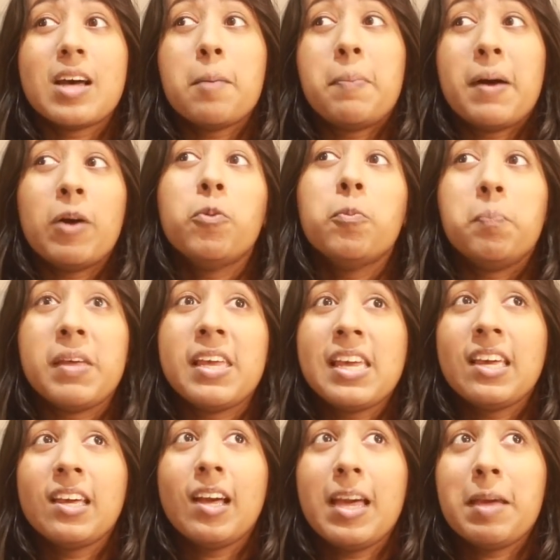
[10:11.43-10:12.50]
about
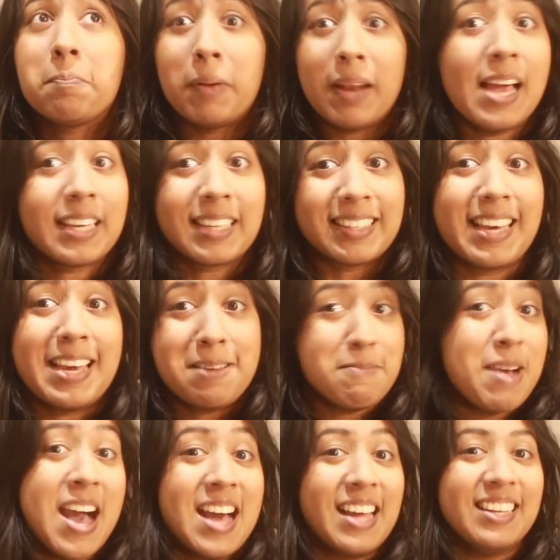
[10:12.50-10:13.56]
being a black gay
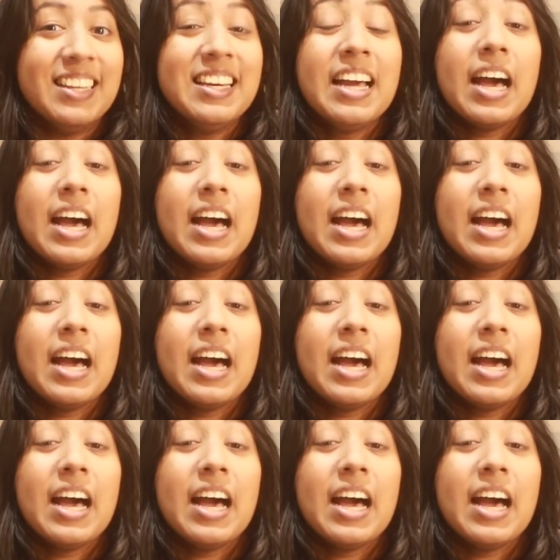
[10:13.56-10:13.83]
man.